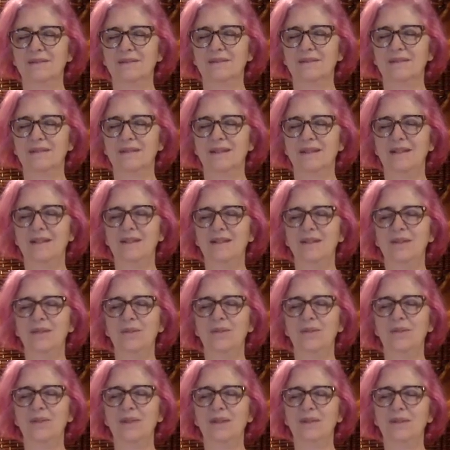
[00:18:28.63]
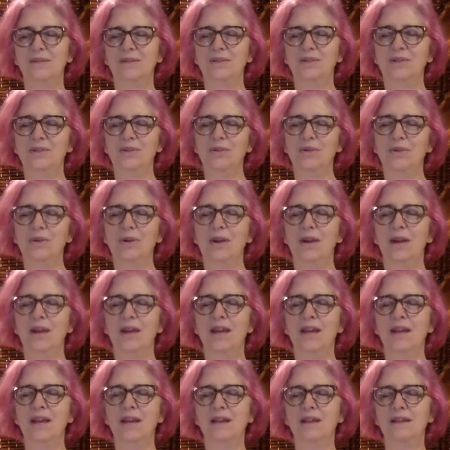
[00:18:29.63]
And know that
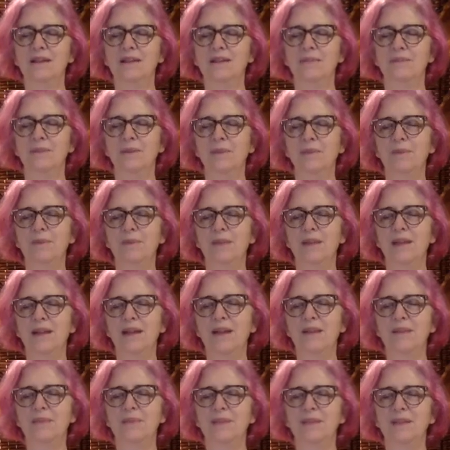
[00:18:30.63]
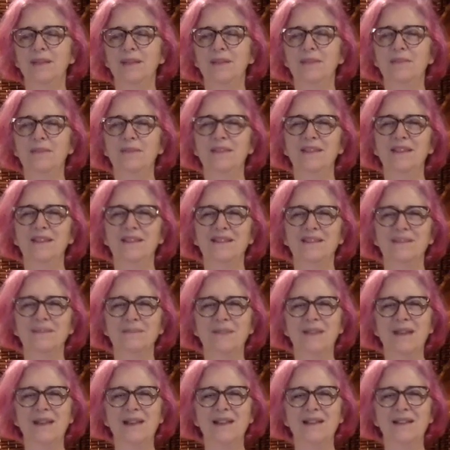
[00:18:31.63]
joy is bubbling up and keeping that
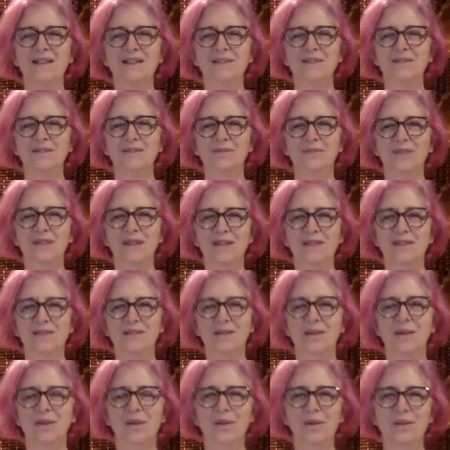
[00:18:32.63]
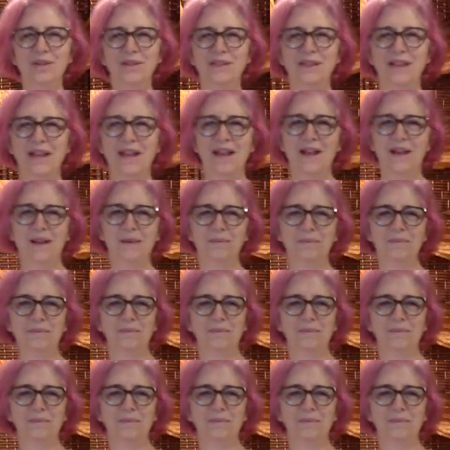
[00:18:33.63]
smile on your face the whole time.